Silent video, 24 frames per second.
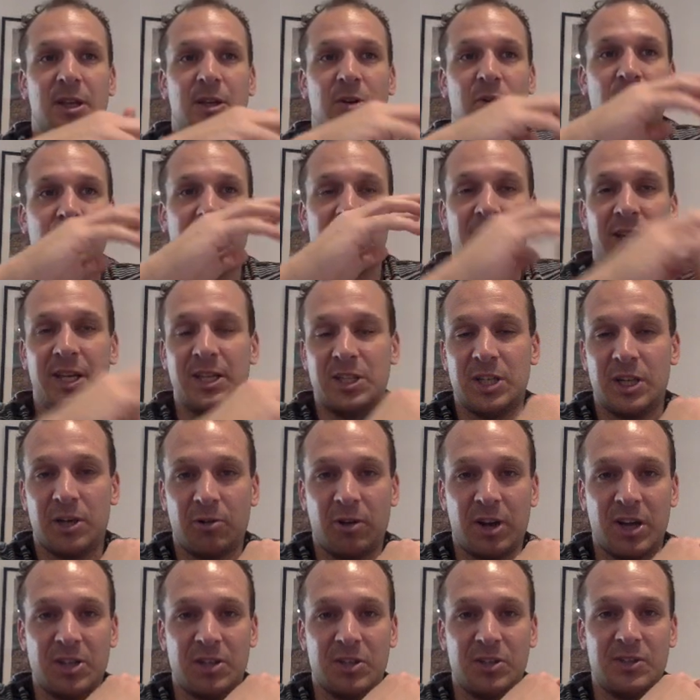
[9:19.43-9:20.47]
or a lead
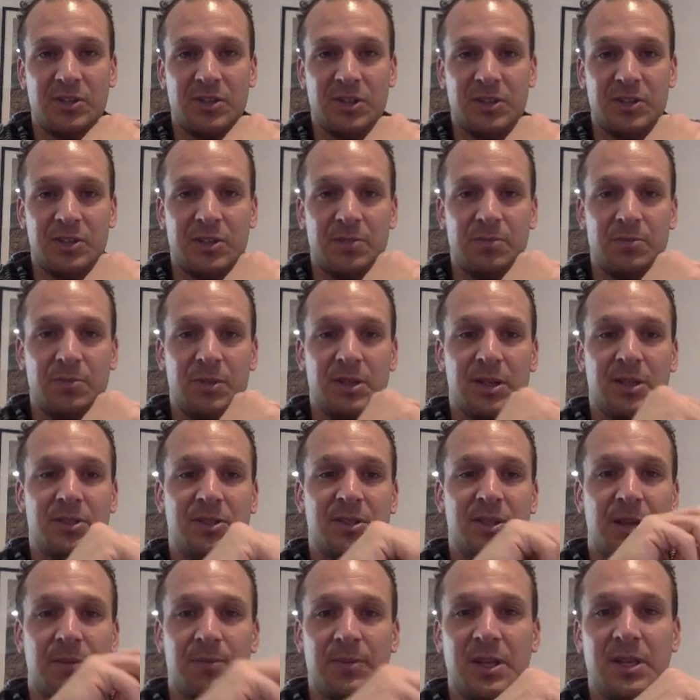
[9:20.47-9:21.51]
generation system,
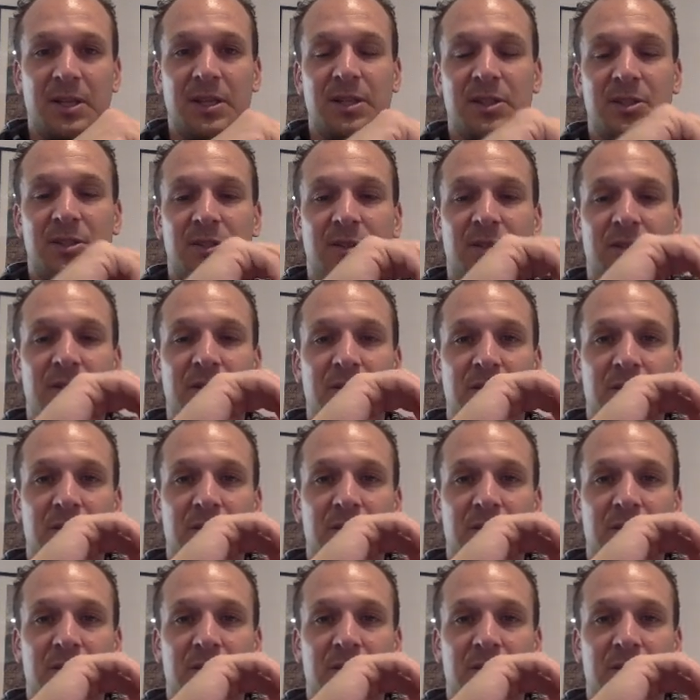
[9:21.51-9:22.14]
something that's